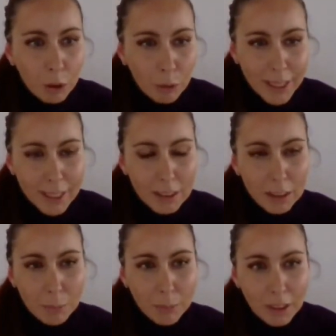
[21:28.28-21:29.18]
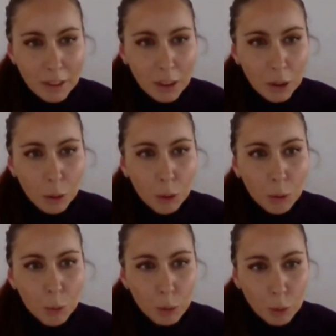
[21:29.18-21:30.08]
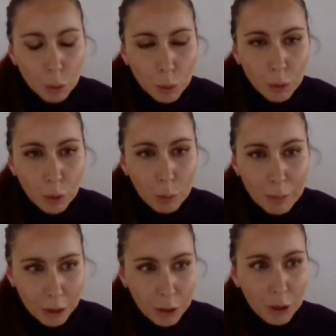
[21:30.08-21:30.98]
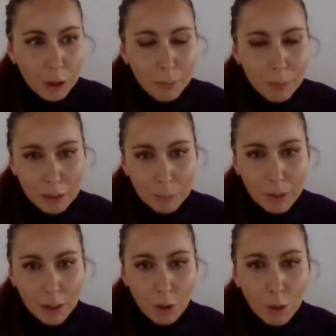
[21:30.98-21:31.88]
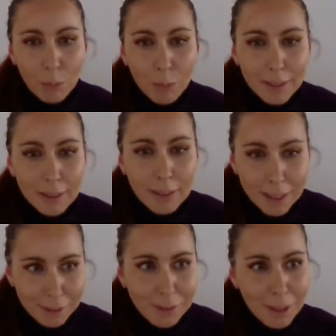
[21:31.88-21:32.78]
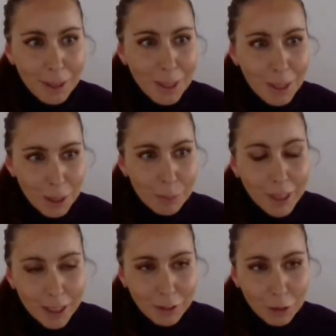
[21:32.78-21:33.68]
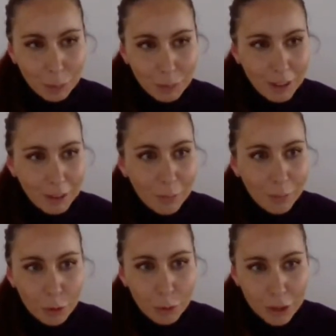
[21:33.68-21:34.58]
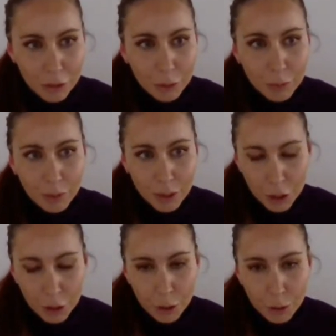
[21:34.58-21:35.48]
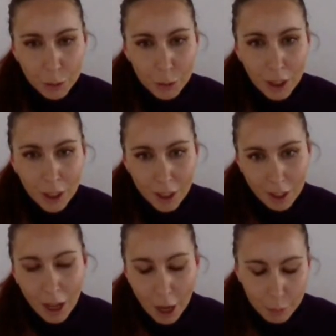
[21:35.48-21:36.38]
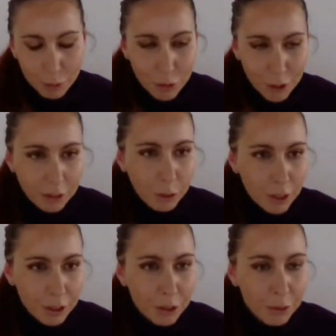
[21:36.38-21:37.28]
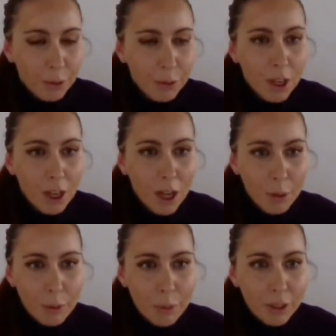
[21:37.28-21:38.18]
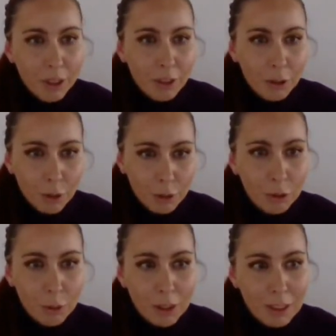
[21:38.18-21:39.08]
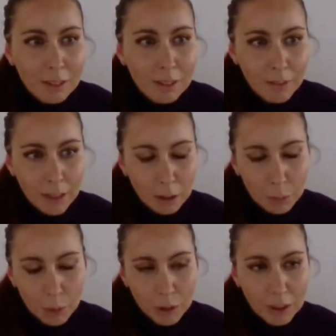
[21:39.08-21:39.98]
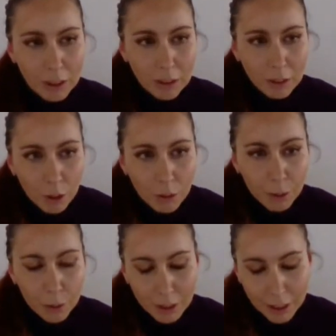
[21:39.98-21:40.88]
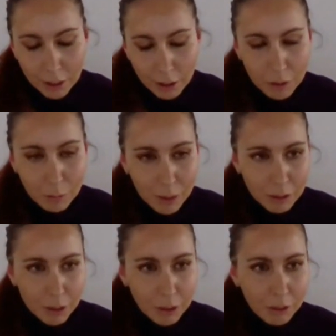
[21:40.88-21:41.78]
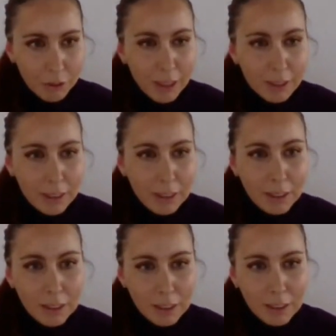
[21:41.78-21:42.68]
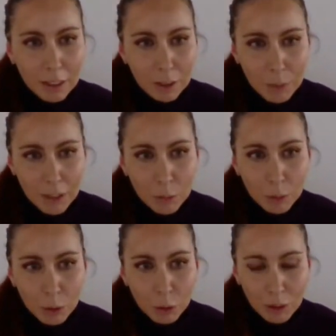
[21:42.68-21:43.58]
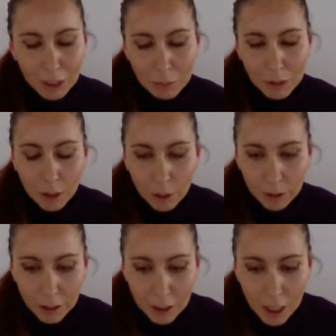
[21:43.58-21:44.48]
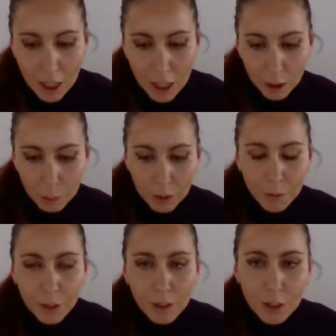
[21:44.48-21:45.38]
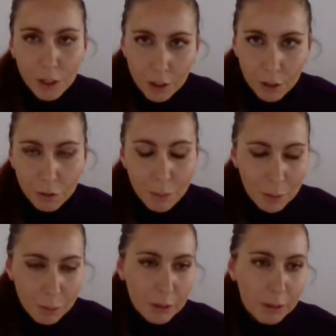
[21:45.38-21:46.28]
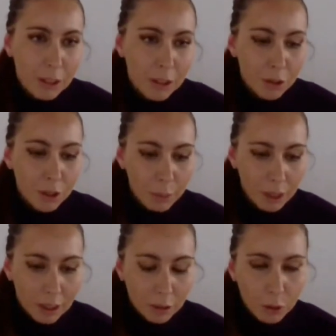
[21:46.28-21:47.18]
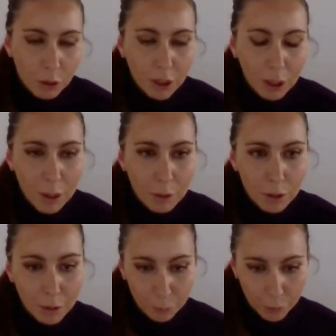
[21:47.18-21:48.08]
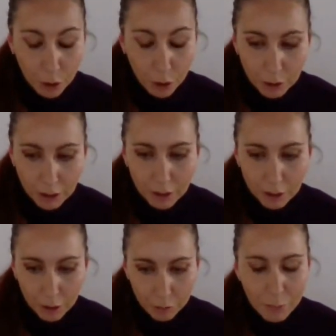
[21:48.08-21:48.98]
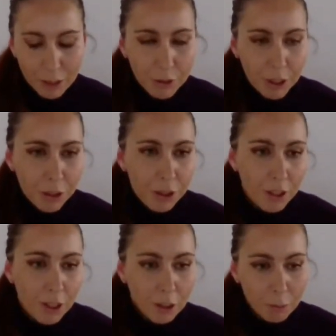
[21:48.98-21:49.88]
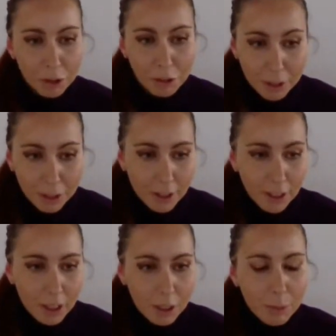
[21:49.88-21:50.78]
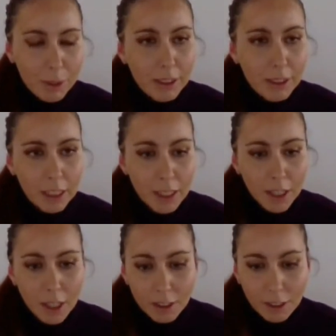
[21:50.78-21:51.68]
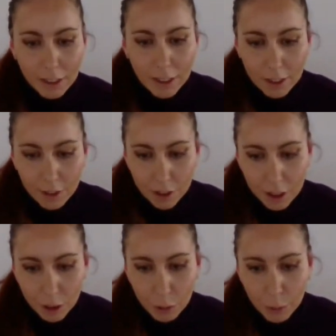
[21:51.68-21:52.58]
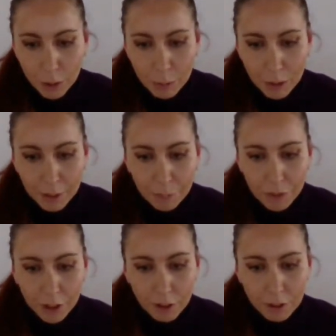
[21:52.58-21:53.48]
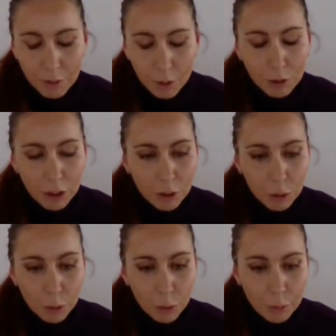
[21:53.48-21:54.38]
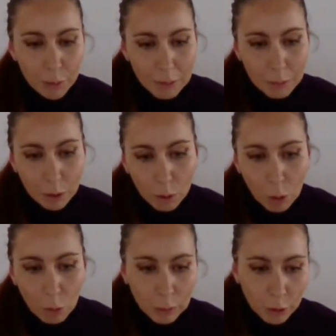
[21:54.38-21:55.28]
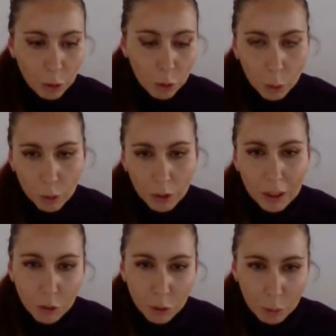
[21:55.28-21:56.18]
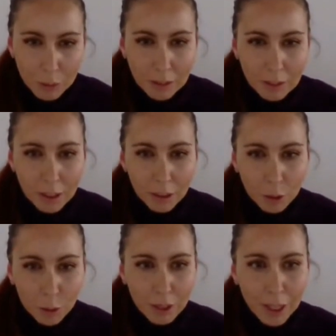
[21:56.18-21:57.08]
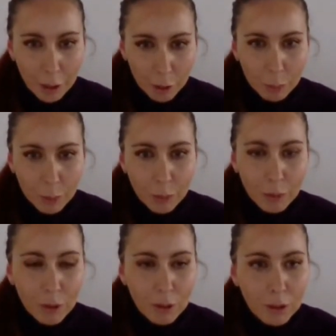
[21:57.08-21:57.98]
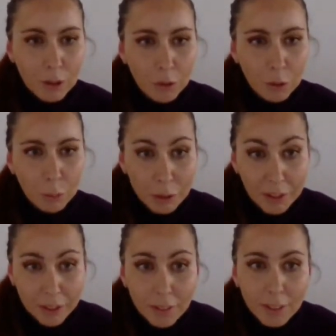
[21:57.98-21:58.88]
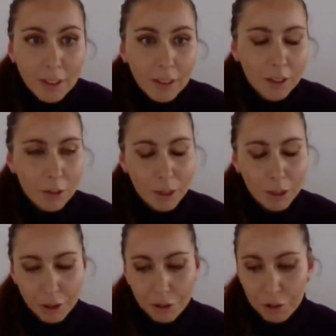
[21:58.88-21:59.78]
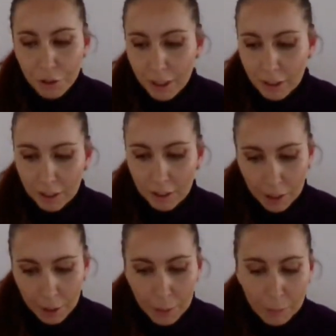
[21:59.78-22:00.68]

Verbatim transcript: What mechanism, institution, what tools or measures must be or must not be adopted to resolve the issues? I will try to argue. However, in order to identify the processes called for the end of the migration crisis, it is indispensable to name its causes. So in the first third of my presentation, I would like to talk about the causes of the migration briefly, basically. The second third will be devoted to some global tools, instruments that could help prevent the migration crisis.